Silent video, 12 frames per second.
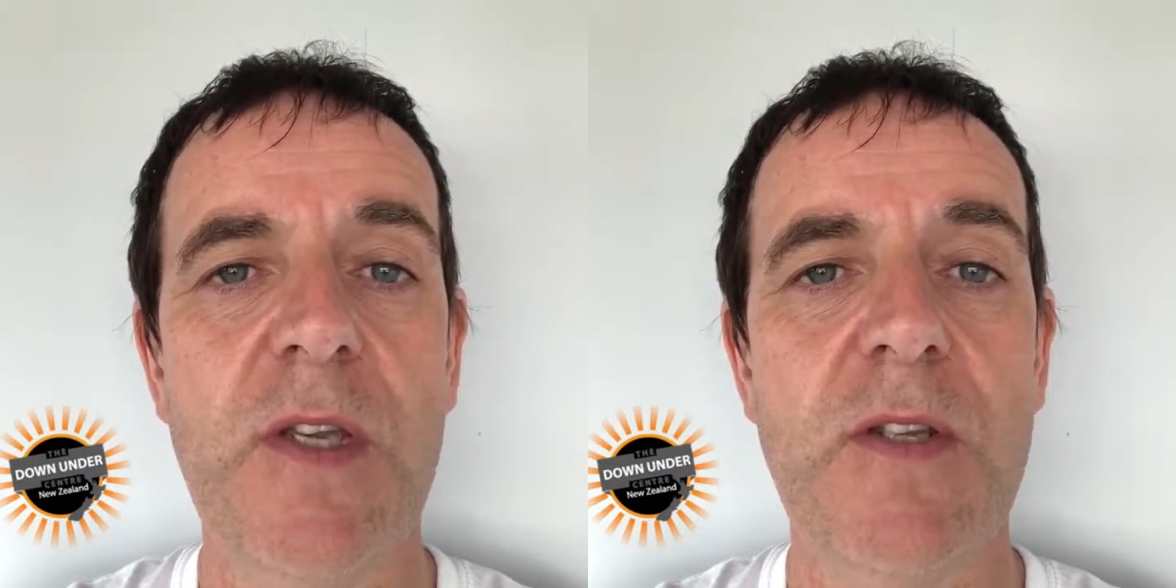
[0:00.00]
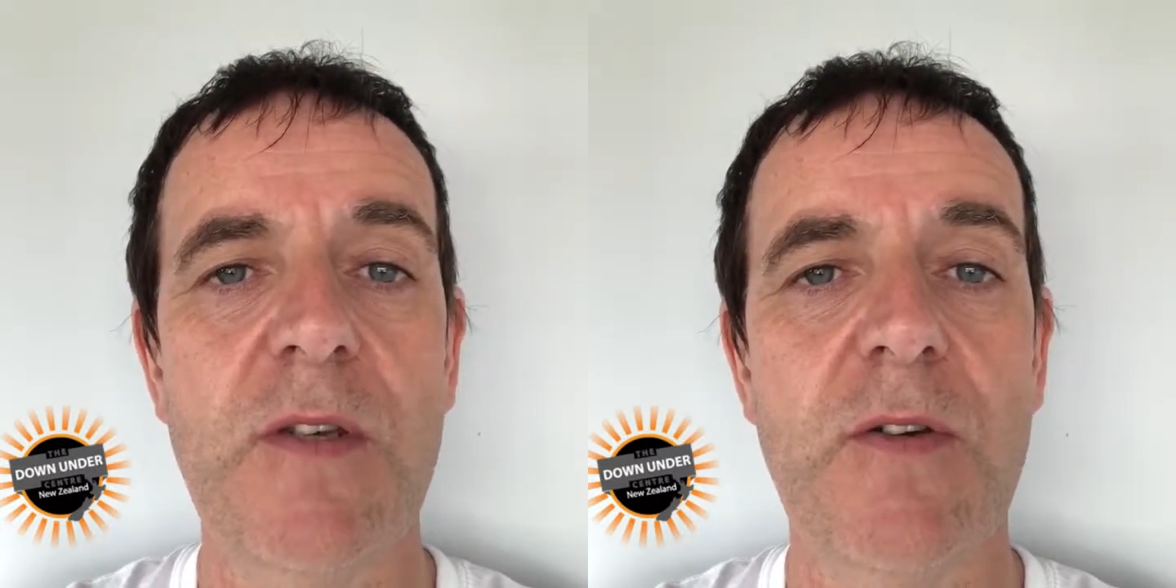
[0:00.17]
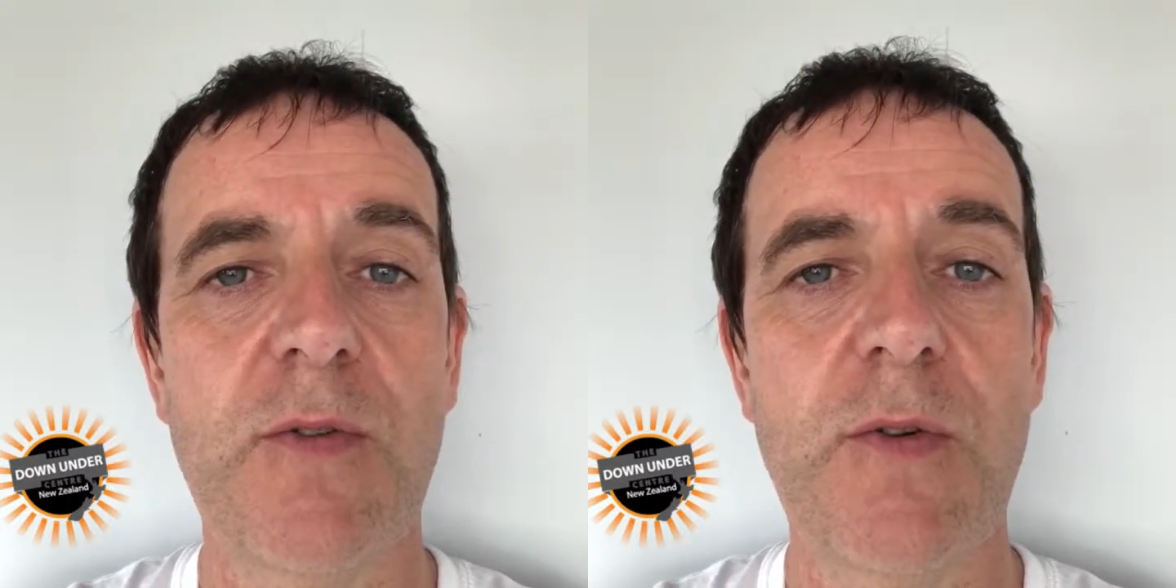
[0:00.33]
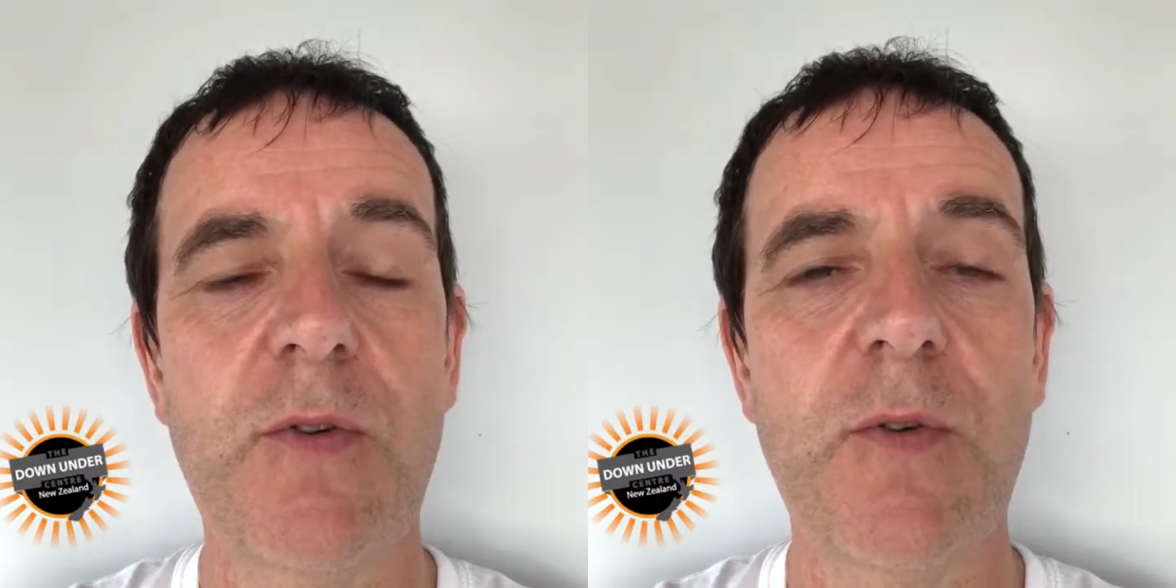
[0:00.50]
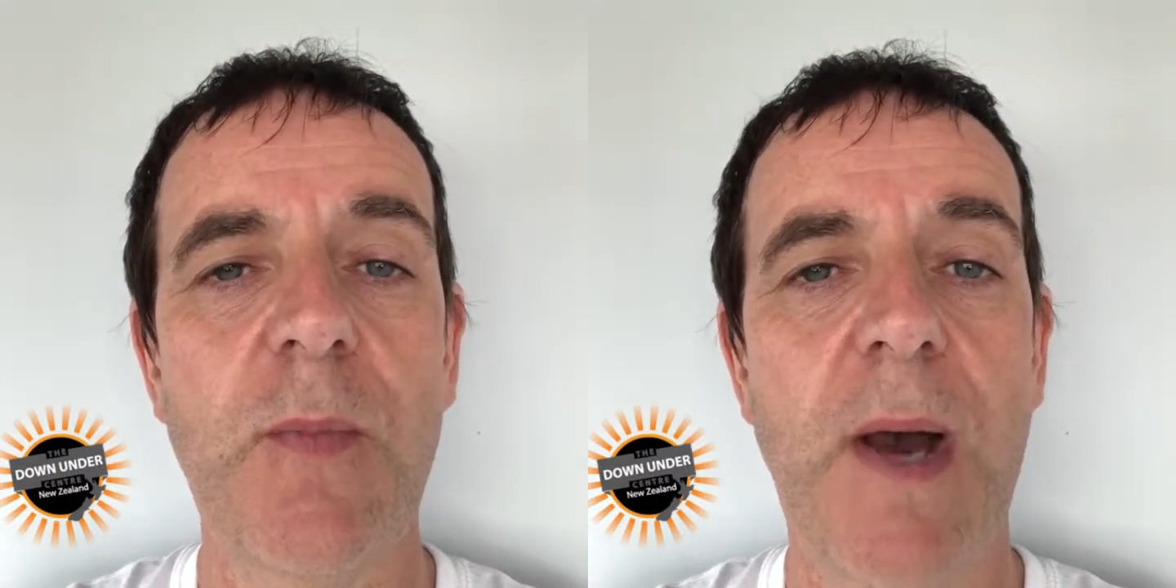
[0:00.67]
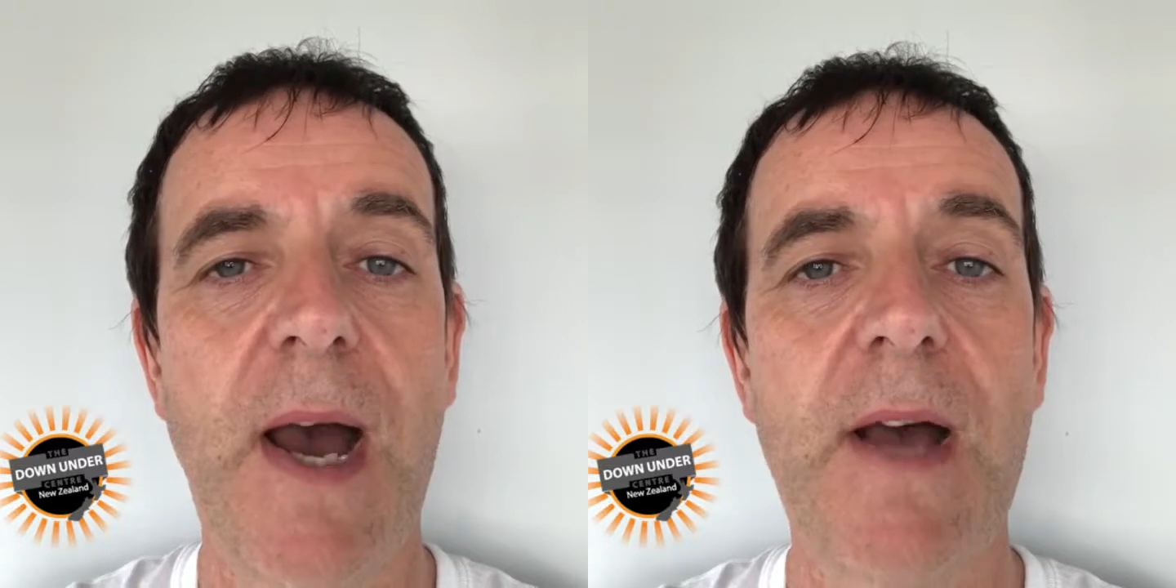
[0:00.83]
These are
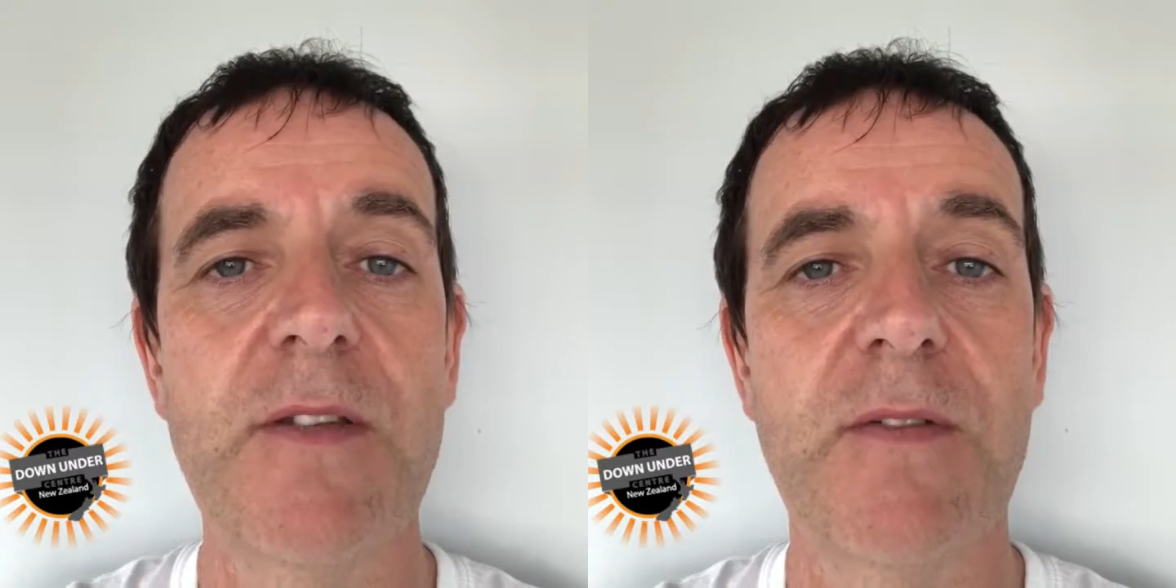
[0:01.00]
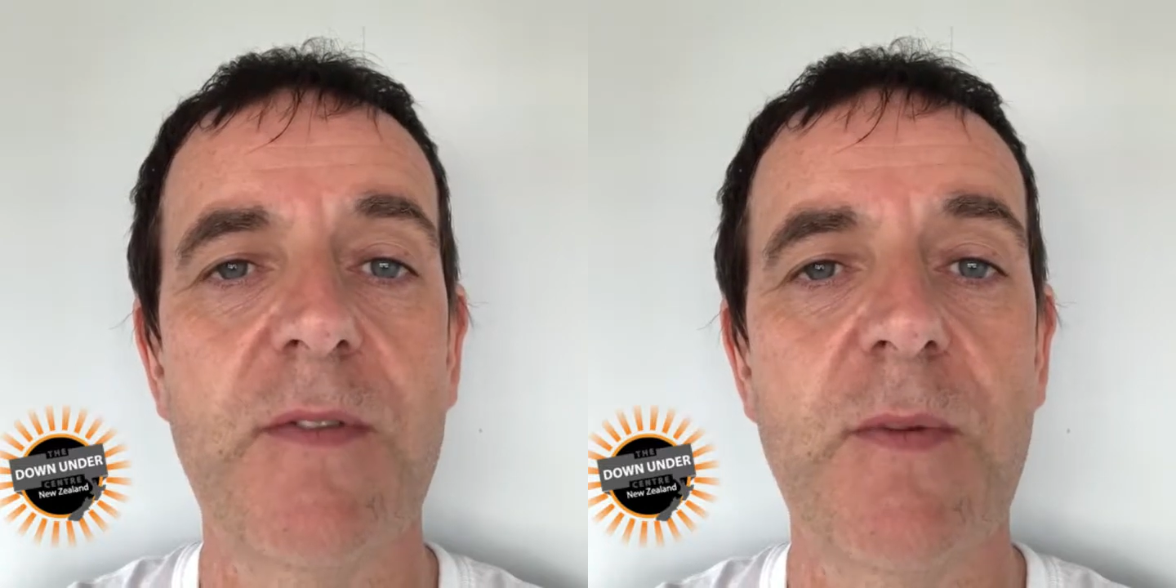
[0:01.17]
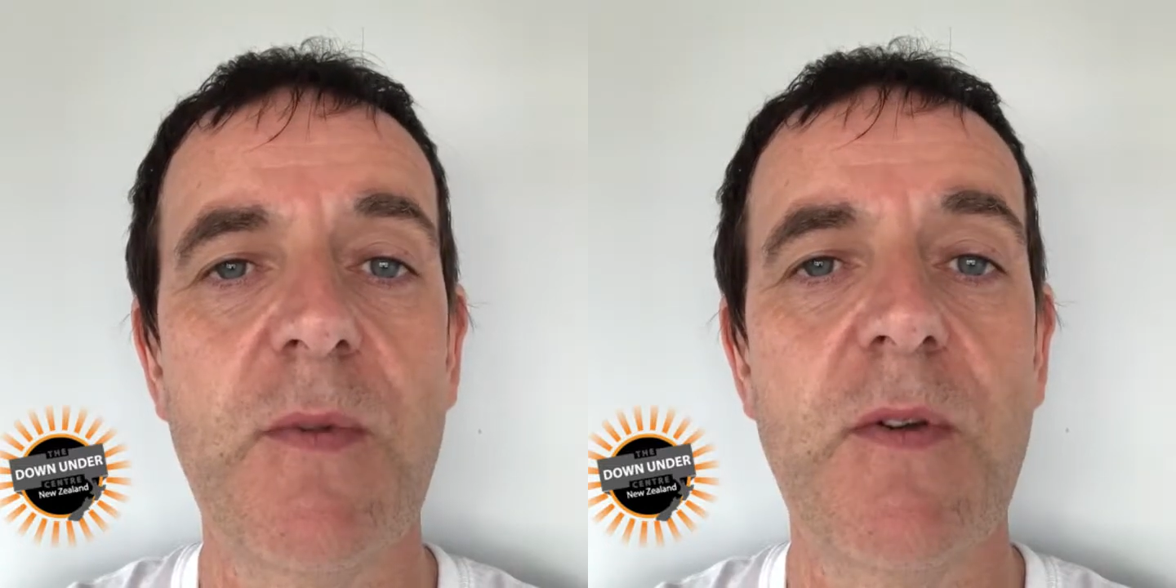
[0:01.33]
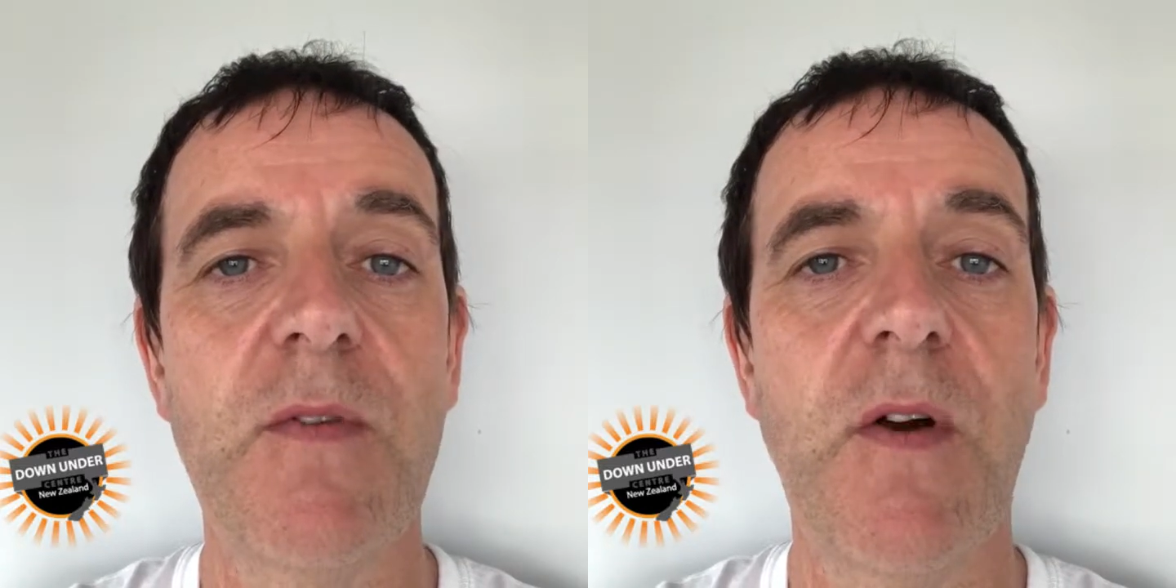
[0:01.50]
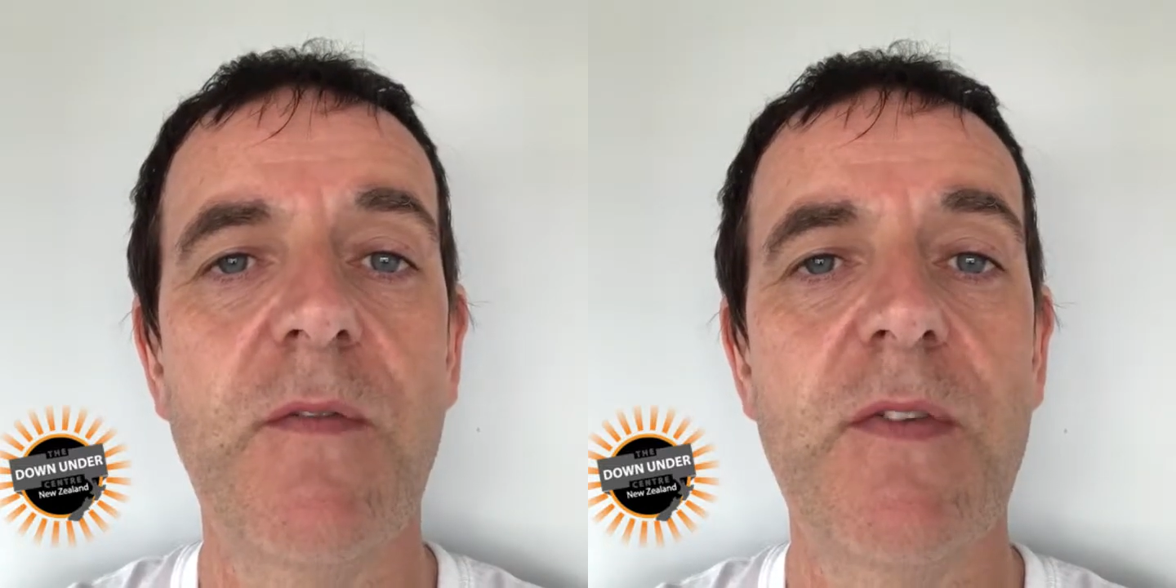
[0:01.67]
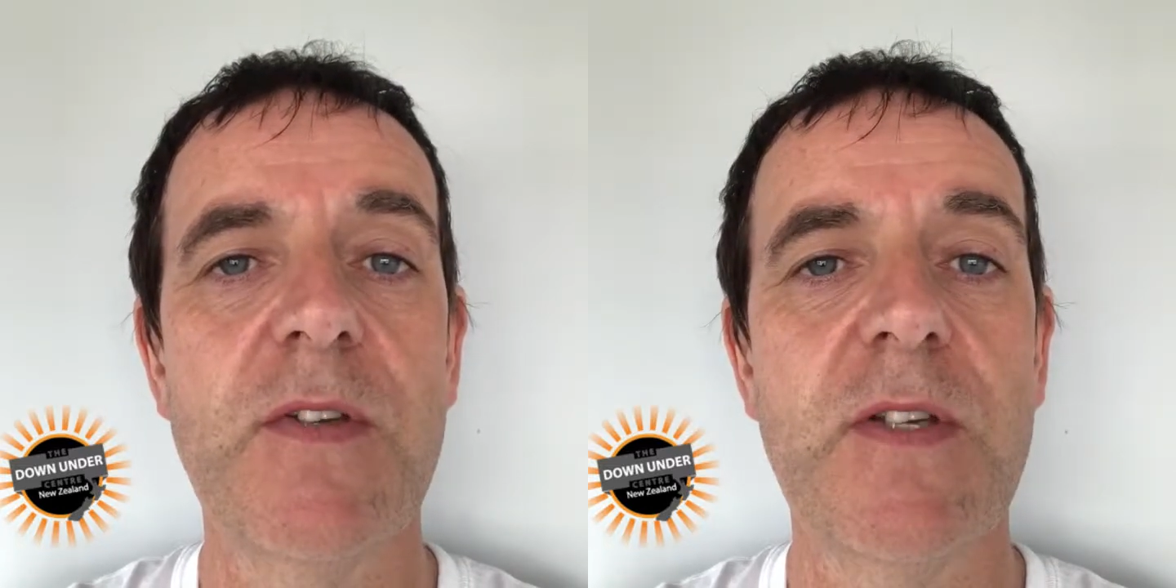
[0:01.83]
crucial parts of the move,
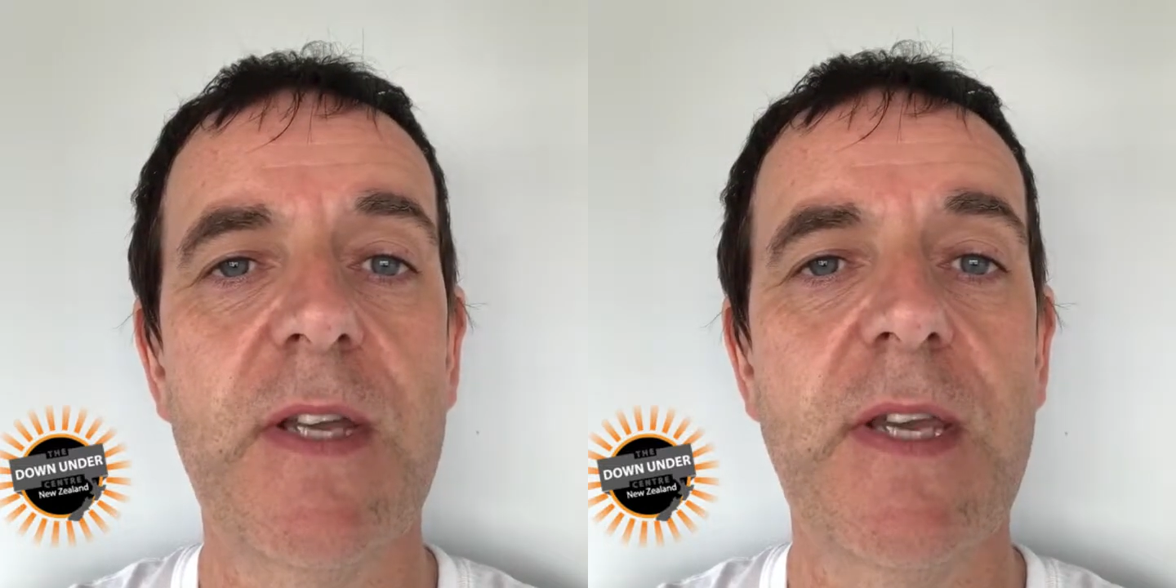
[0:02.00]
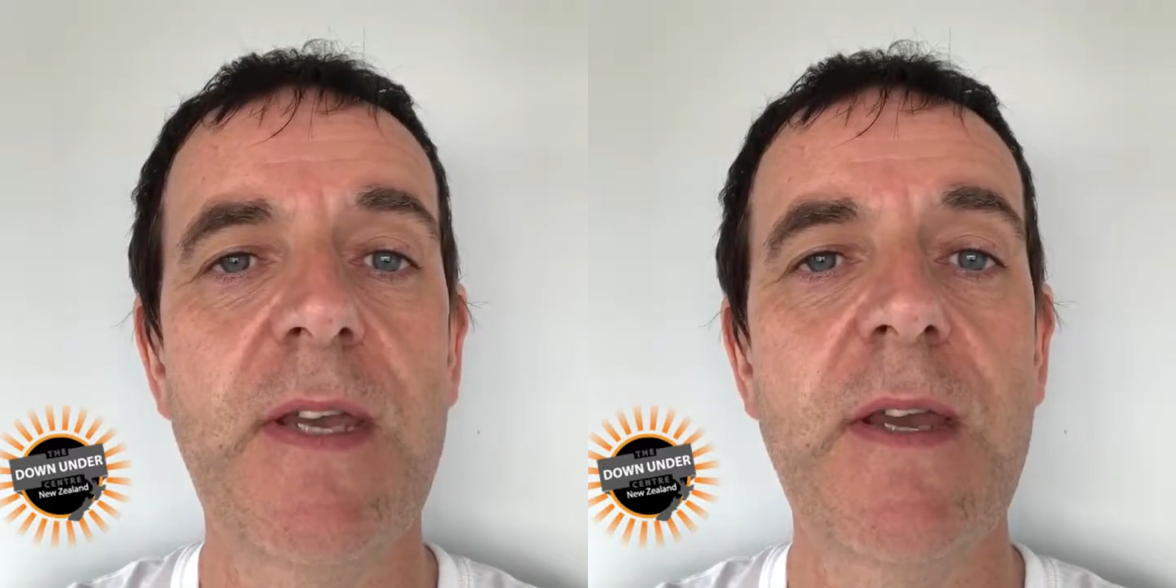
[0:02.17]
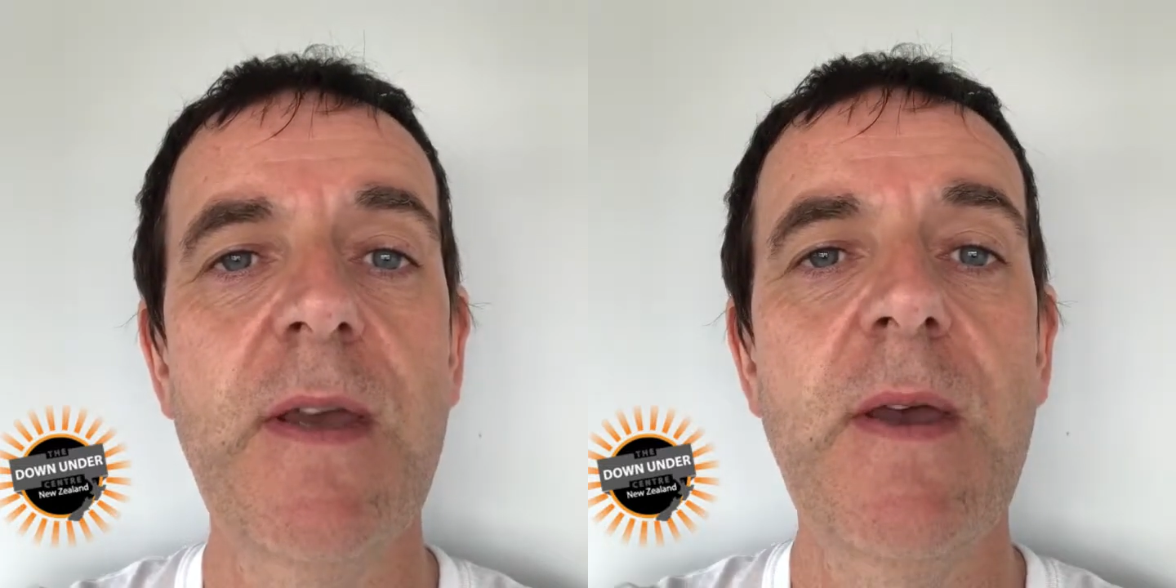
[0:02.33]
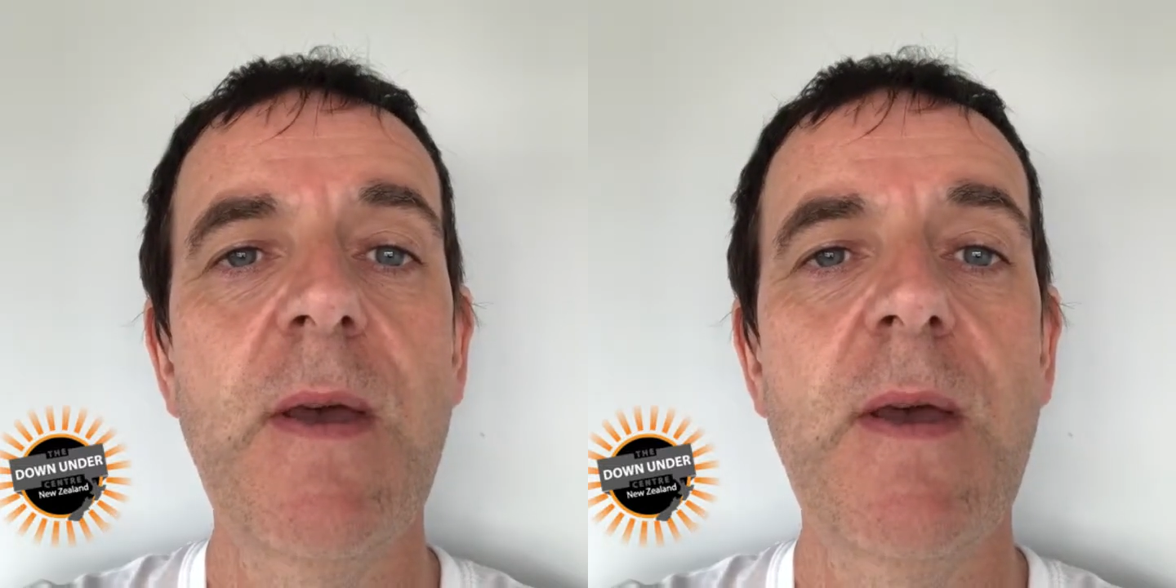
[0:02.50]
obviously,